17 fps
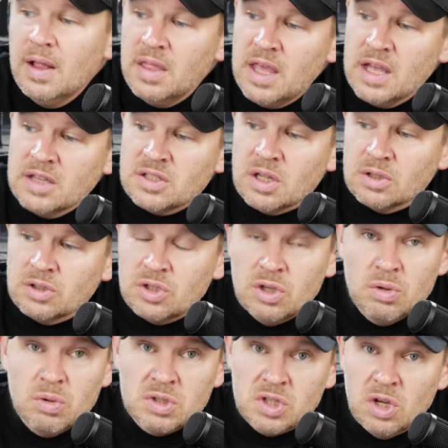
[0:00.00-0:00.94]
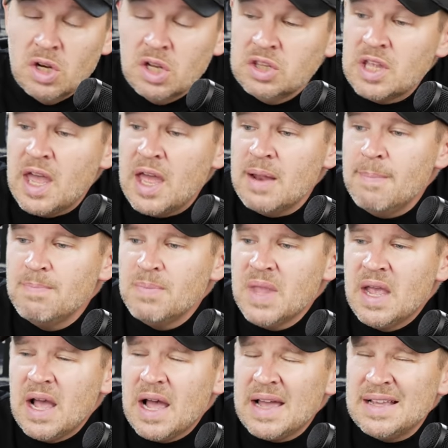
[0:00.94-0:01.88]
The S L two is good at that.
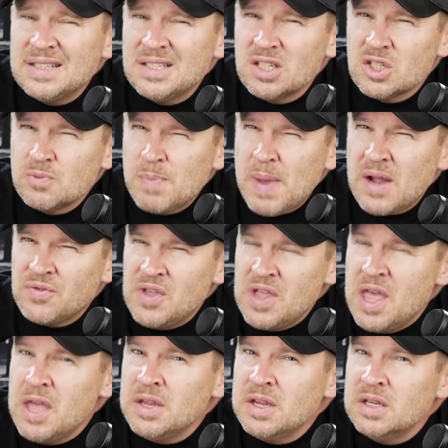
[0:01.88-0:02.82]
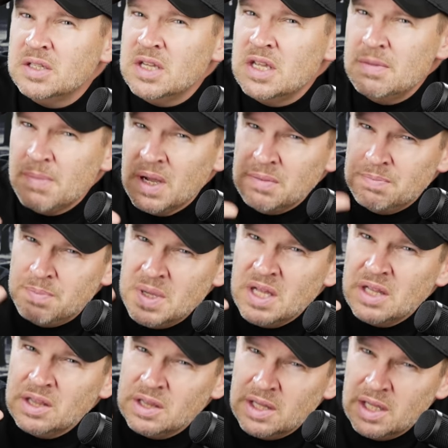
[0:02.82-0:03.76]
I suspect the eighty D might be
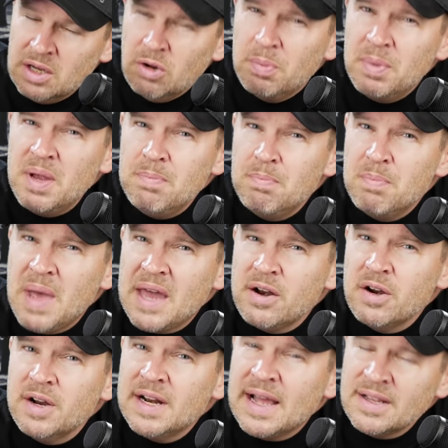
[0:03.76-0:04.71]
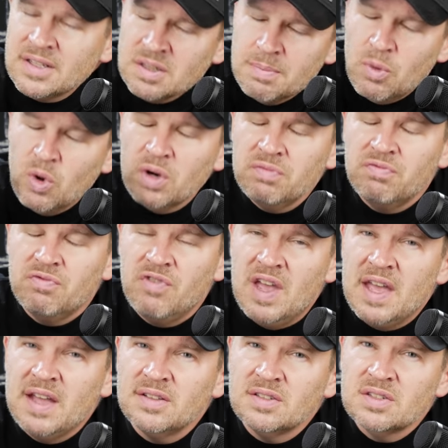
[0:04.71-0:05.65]
a little bit better. It has a more
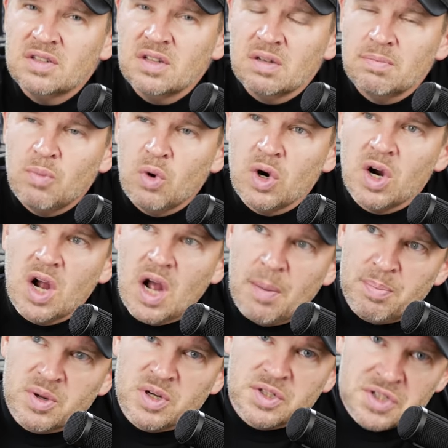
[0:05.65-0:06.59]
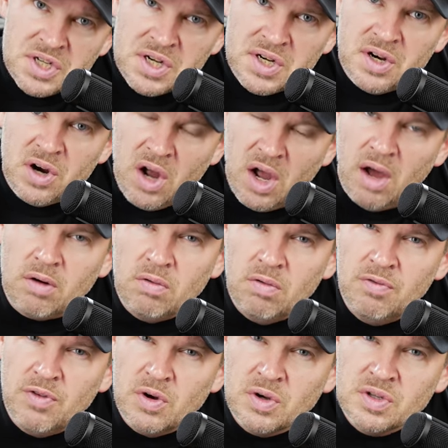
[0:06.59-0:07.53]
advanced, more upper tier
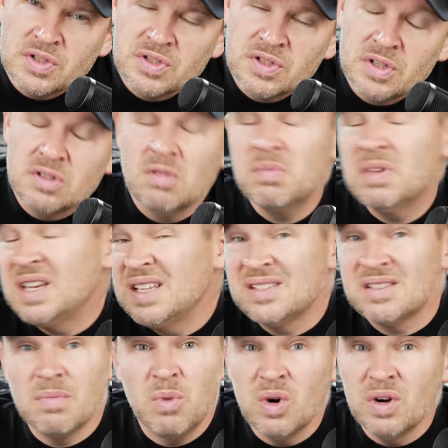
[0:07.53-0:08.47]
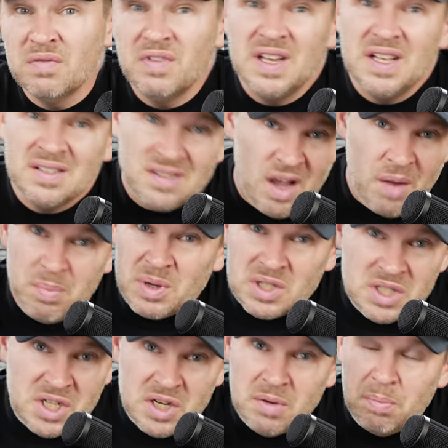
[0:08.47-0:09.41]
autofocus system. It is a more advanced upper
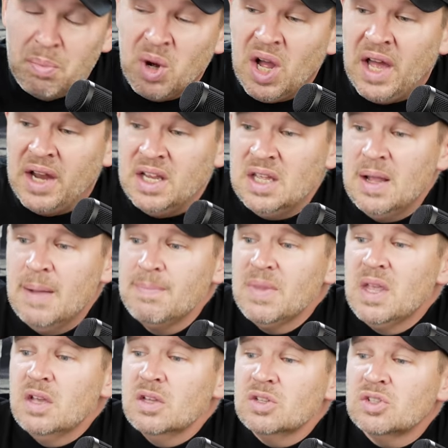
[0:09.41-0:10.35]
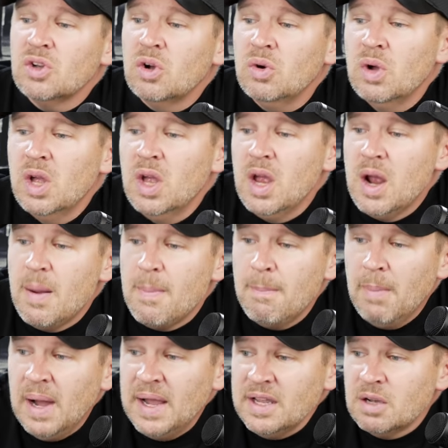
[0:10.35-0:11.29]
tier body. So
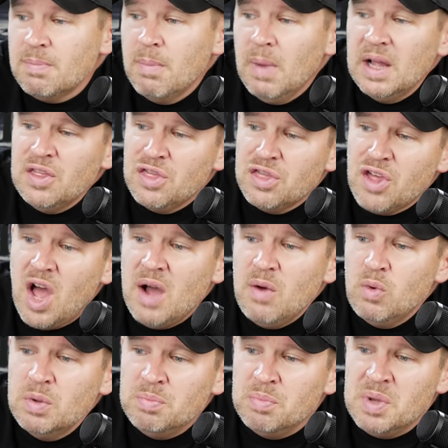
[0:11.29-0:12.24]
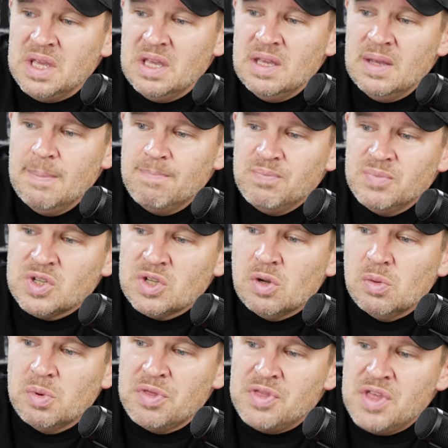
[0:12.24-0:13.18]
my my thought would be to
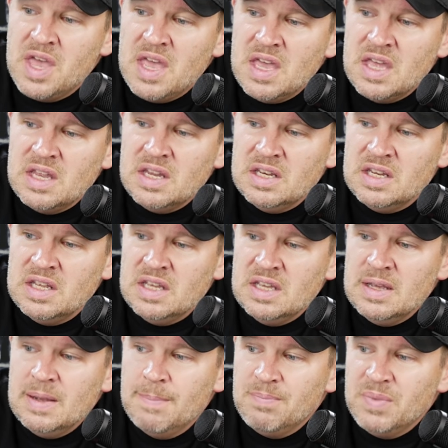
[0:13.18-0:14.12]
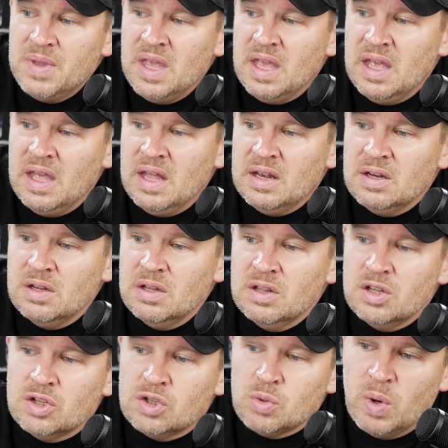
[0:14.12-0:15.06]
go with the eighty D and
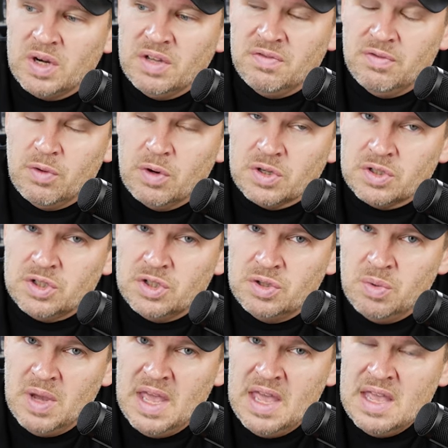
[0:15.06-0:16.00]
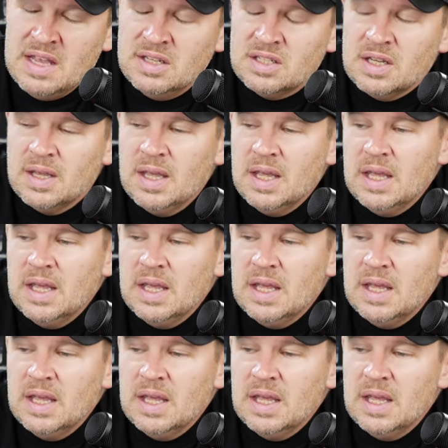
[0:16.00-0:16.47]
the twenty-four twenty-eight.